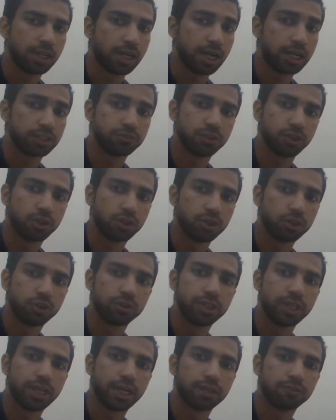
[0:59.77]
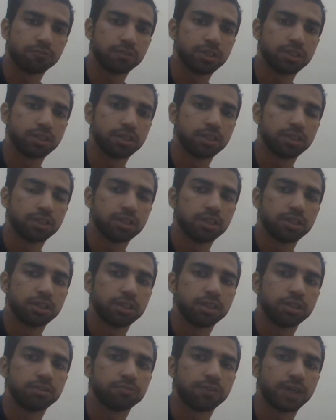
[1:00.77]
As we all know, the Anfield
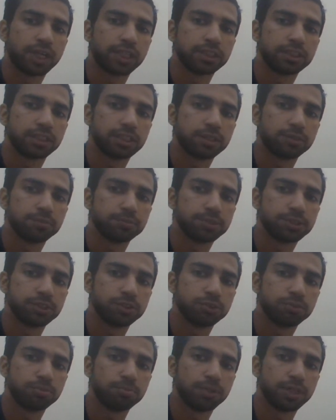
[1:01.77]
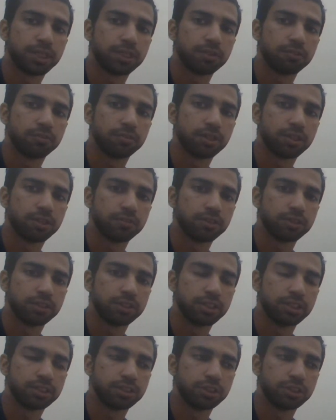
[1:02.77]
factor comes into play whenever there's a